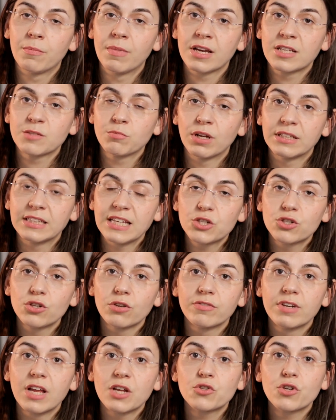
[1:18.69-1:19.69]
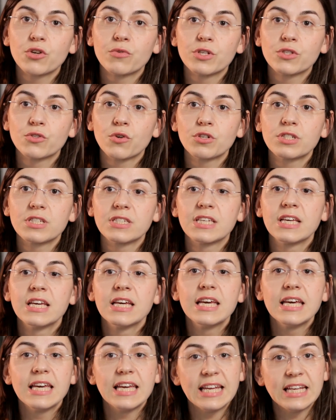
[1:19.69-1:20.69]
exploitation of natural resources
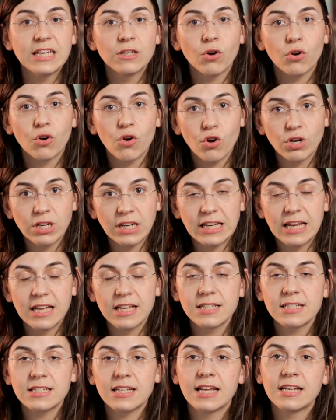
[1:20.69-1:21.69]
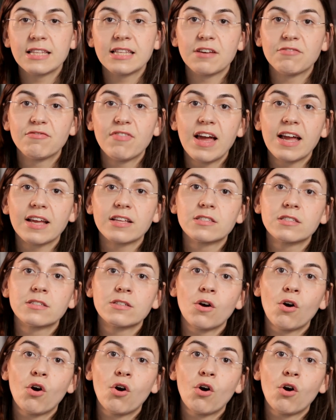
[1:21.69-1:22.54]
in Ogoniland and the effects